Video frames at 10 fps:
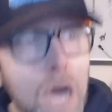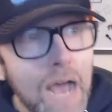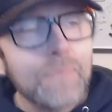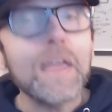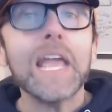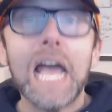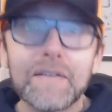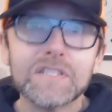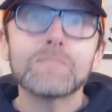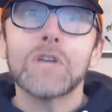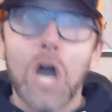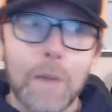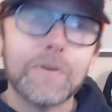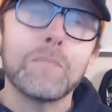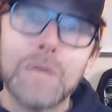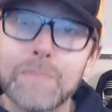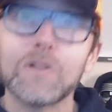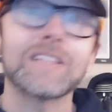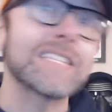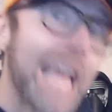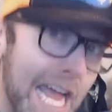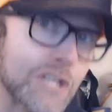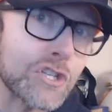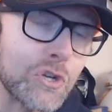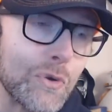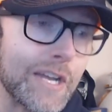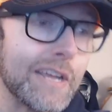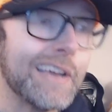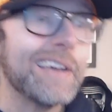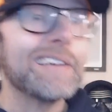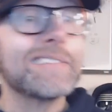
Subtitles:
but they have some competent people attached to it.